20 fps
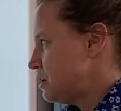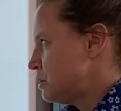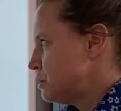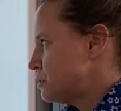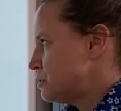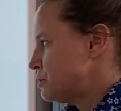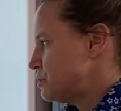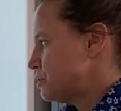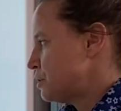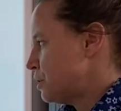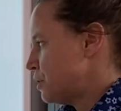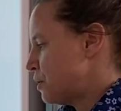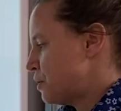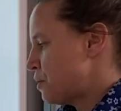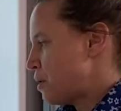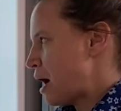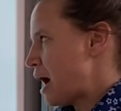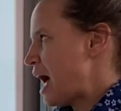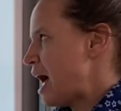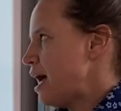So
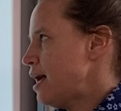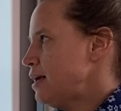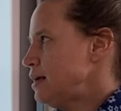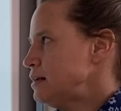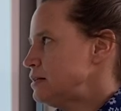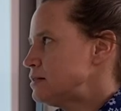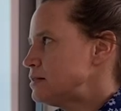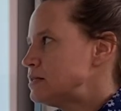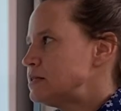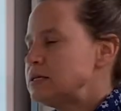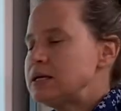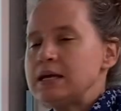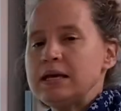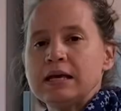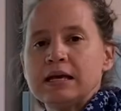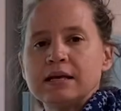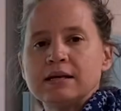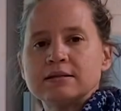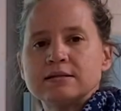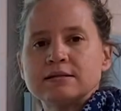I
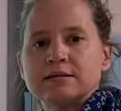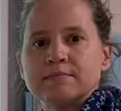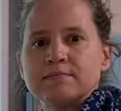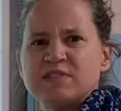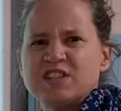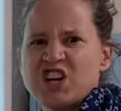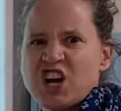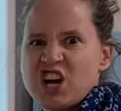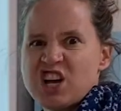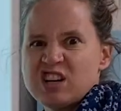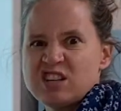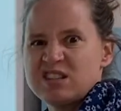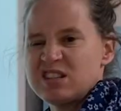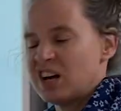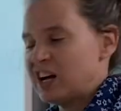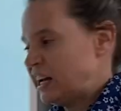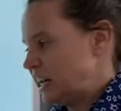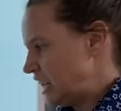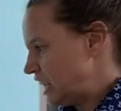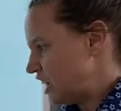see some dogs
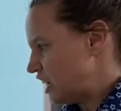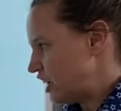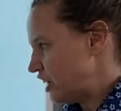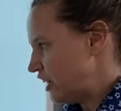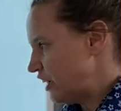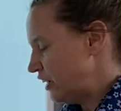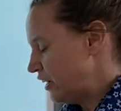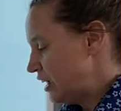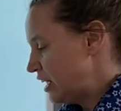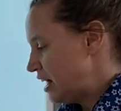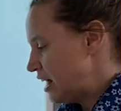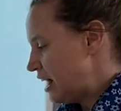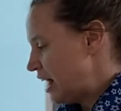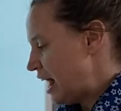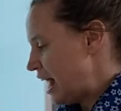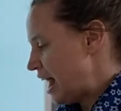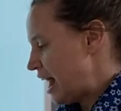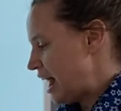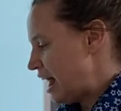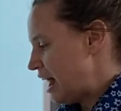on here
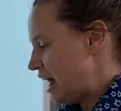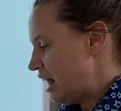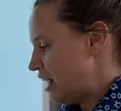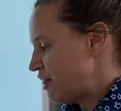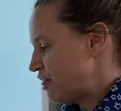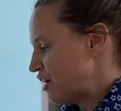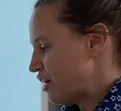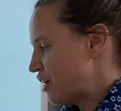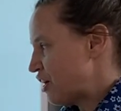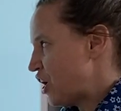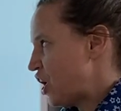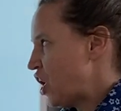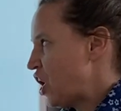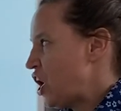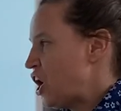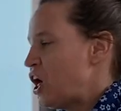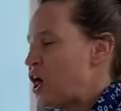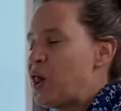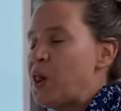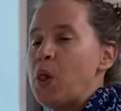and they're
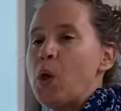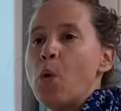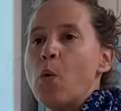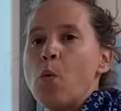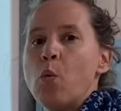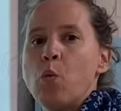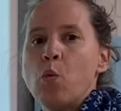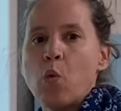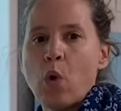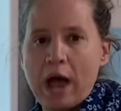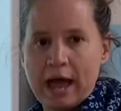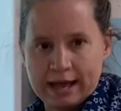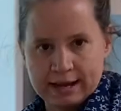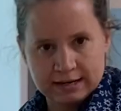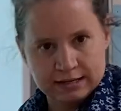all wet.